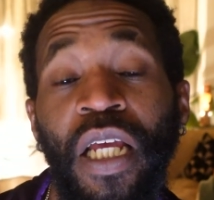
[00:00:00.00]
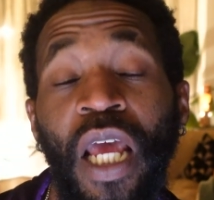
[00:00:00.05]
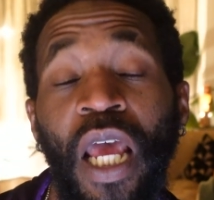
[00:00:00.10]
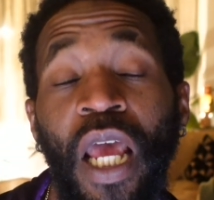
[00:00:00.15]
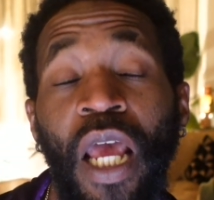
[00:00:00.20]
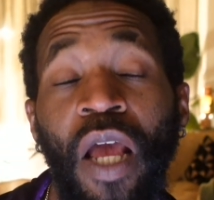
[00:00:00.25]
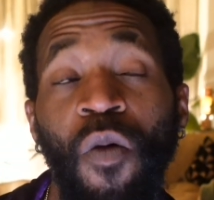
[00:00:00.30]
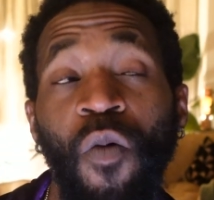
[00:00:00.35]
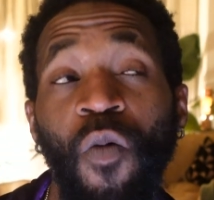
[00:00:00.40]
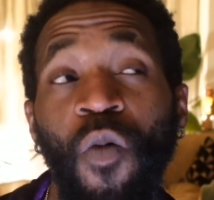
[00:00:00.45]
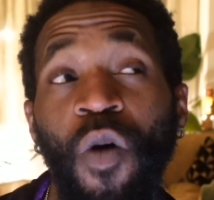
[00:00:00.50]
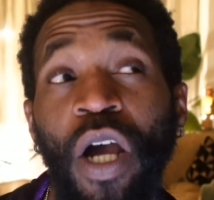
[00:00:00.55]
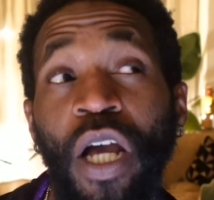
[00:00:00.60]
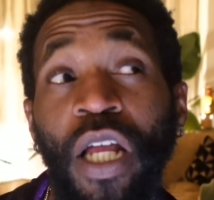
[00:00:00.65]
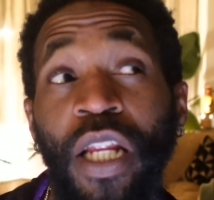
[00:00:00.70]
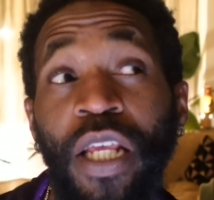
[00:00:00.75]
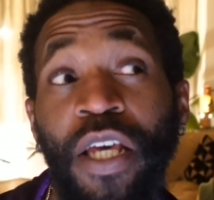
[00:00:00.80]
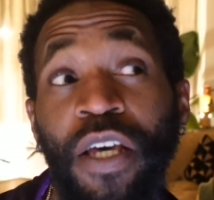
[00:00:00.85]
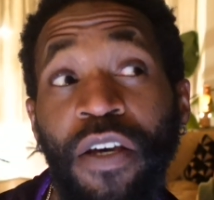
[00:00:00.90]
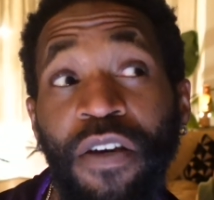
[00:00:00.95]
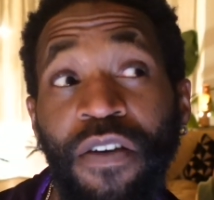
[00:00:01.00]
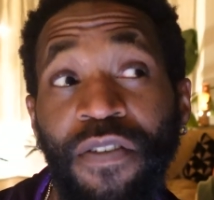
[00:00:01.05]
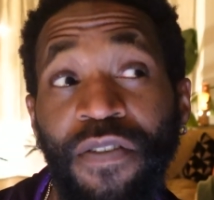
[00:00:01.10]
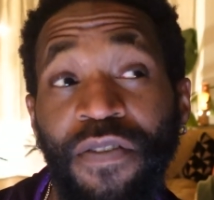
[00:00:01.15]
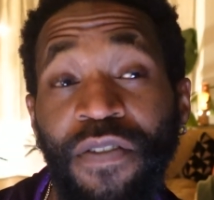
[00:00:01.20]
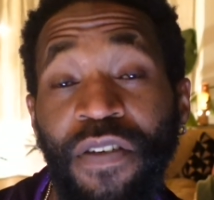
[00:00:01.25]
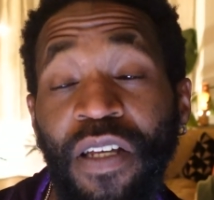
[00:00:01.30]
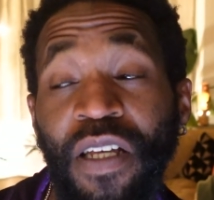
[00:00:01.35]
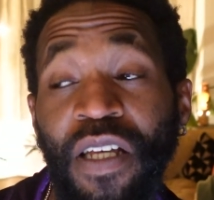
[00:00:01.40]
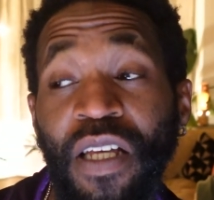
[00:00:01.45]
And what
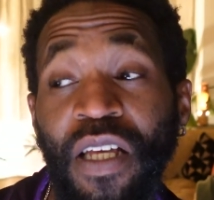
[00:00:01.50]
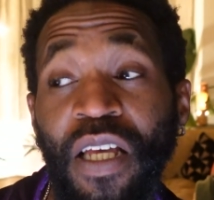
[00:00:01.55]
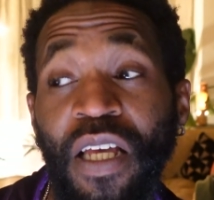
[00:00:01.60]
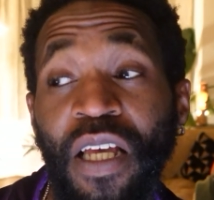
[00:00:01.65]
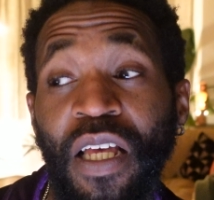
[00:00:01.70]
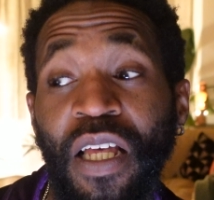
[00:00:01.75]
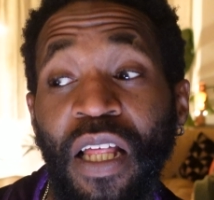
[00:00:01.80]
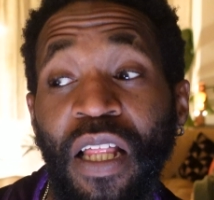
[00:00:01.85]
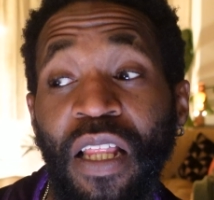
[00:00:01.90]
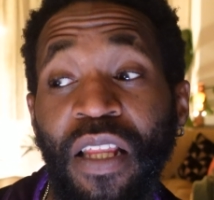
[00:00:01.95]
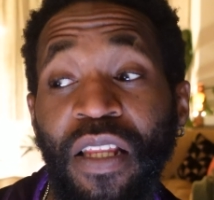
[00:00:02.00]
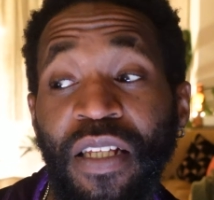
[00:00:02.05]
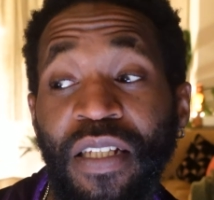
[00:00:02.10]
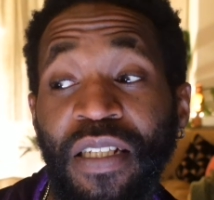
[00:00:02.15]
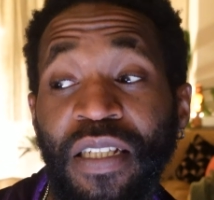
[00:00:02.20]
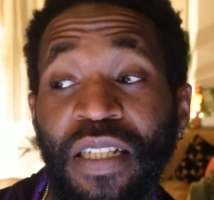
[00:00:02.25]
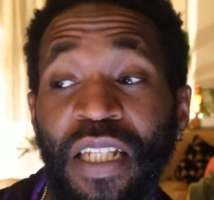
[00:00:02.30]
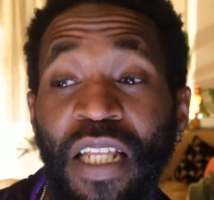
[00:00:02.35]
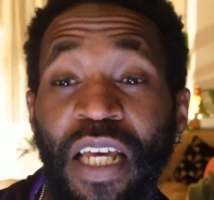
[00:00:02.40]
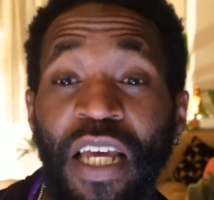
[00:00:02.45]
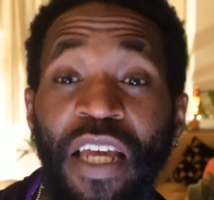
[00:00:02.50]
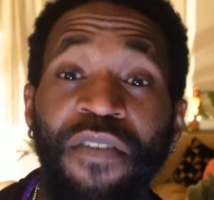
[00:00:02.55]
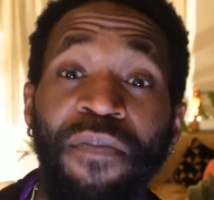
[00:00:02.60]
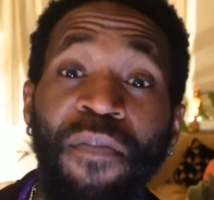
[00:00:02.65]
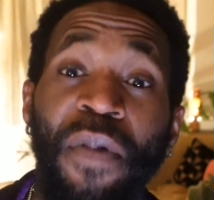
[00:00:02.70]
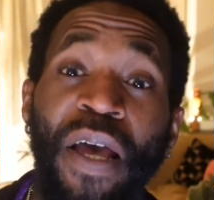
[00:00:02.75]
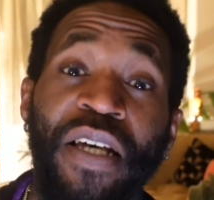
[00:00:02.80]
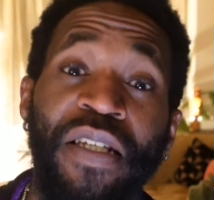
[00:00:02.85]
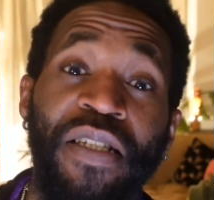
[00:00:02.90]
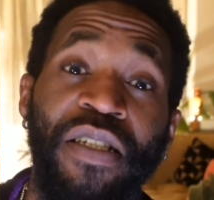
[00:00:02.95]
if the slave
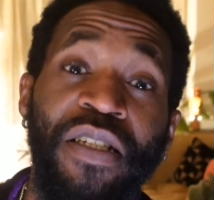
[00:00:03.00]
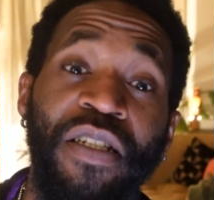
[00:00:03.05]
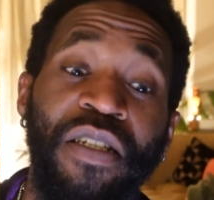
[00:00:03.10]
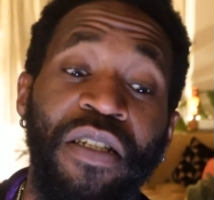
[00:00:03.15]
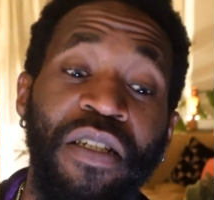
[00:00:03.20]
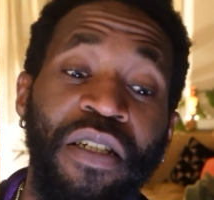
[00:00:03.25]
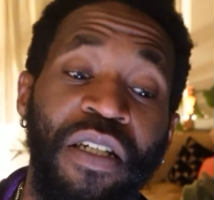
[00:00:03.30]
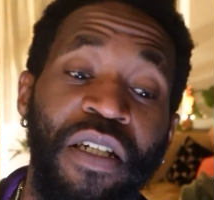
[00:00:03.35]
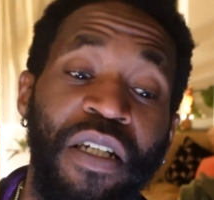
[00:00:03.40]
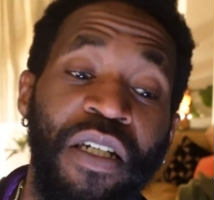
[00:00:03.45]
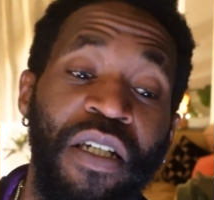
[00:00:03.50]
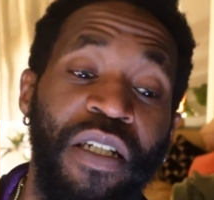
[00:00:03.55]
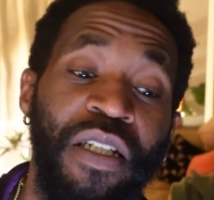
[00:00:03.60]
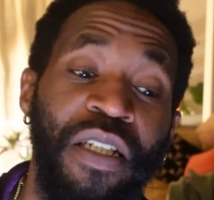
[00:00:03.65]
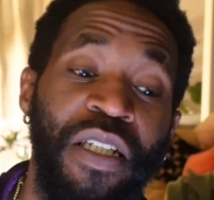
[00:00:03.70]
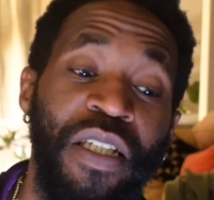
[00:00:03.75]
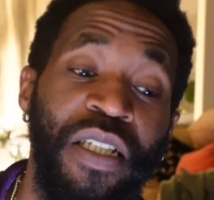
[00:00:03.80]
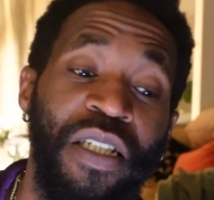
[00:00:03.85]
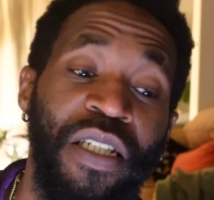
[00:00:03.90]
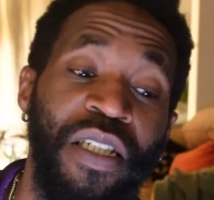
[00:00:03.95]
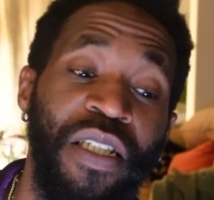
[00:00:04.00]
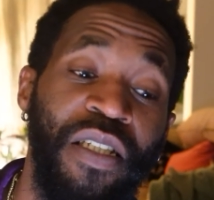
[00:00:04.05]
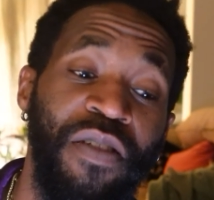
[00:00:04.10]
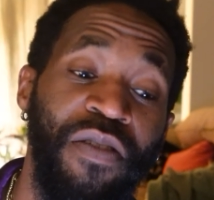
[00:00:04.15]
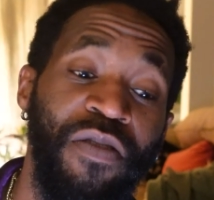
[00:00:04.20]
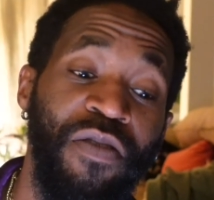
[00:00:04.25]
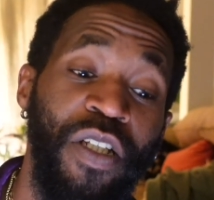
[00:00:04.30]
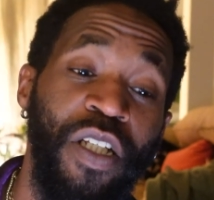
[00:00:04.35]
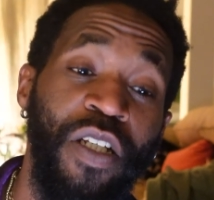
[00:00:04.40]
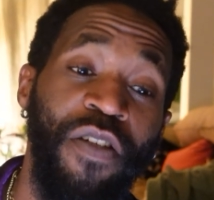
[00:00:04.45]
master
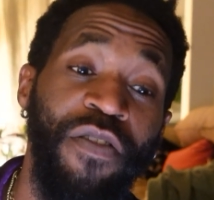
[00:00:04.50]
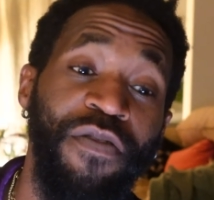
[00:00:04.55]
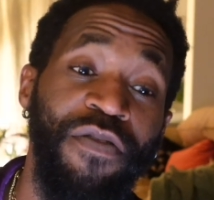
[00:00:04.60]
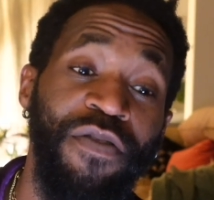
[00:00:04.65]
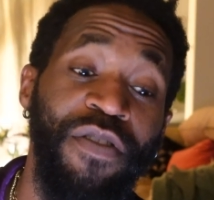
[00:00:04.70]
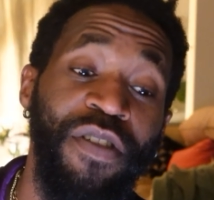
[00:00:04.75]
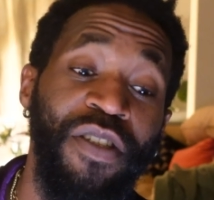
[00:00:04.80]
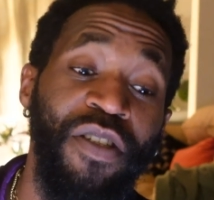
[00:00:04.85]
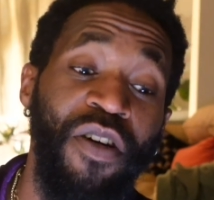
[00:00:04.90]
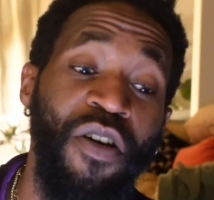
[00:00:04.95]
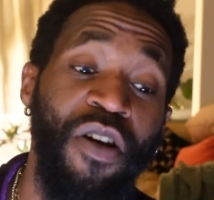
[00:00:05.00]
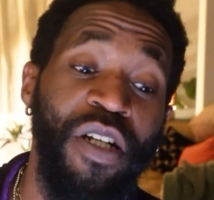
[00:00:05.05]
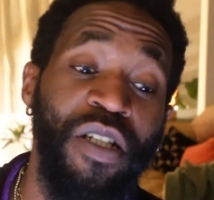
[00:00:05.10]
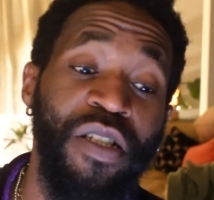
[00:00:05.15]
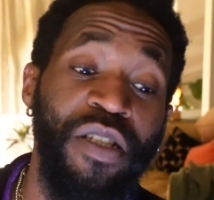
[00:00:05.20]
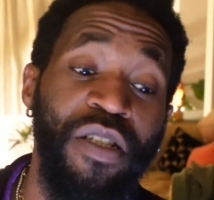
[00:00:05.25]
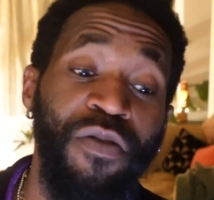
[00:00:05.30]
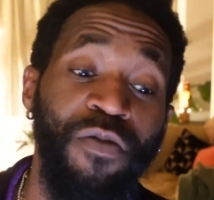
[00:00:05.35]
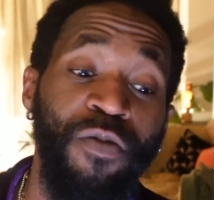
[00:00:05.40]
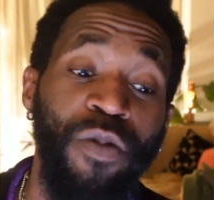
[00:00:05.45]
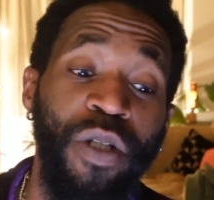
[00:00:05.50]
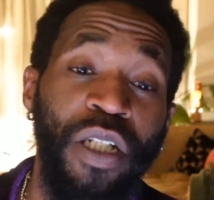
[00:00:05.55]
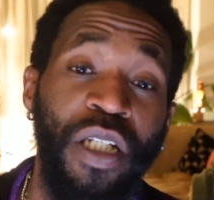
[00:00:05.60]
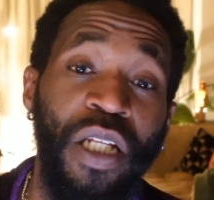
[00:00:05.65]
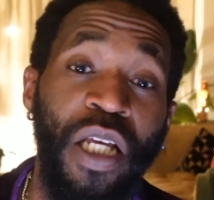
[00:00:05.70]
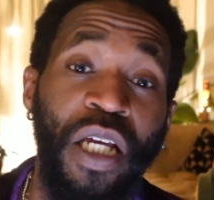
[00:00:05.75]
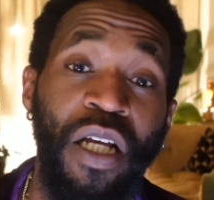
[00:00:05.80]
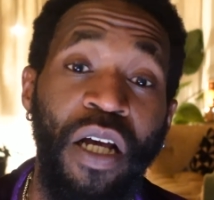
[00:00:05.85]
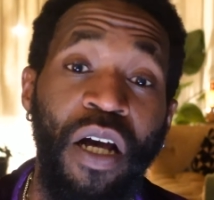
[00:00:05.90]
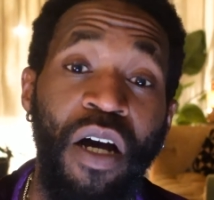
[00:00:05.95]
started to really
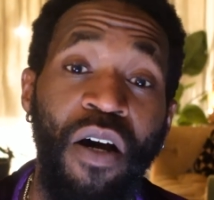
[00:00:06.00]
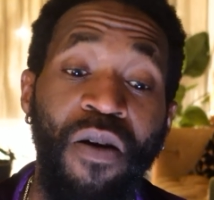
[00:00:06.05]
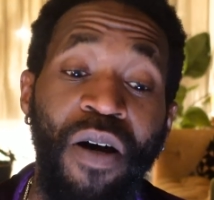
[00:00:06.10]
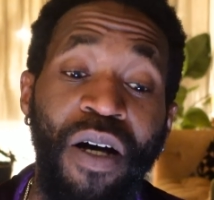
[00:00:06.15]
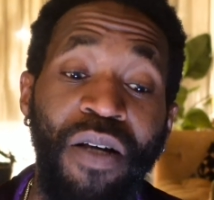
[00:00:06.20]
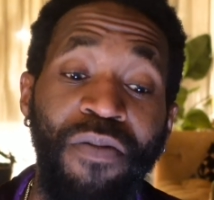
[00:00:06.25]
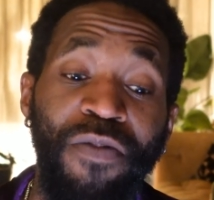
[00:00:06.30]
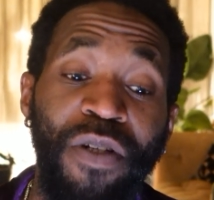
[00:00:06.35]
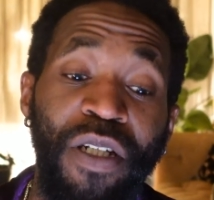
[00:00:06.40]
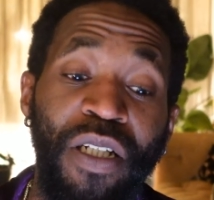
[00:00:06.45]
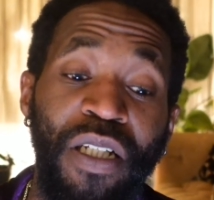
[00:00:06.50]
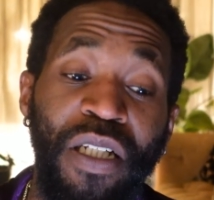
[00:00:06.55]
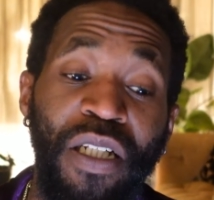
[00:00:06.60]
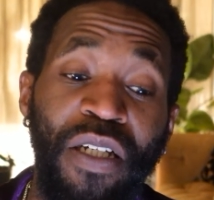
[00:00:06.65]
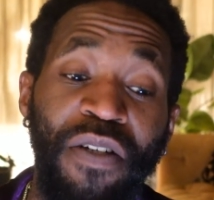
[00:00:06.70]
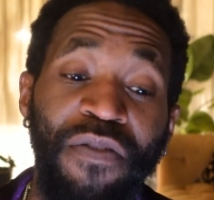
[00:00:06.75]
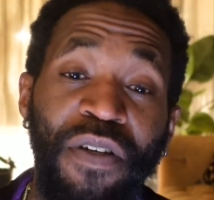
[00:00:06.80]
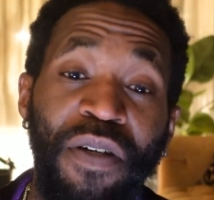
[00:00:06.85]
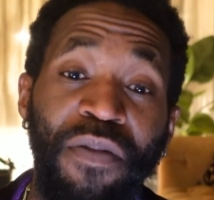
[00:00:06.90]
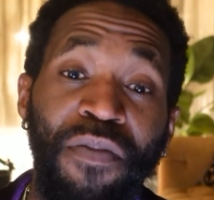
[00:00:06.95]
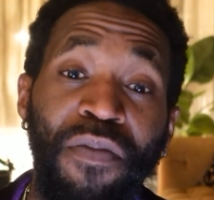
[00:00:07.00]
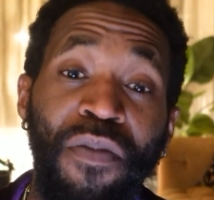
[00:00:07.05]
like, oh, I really love him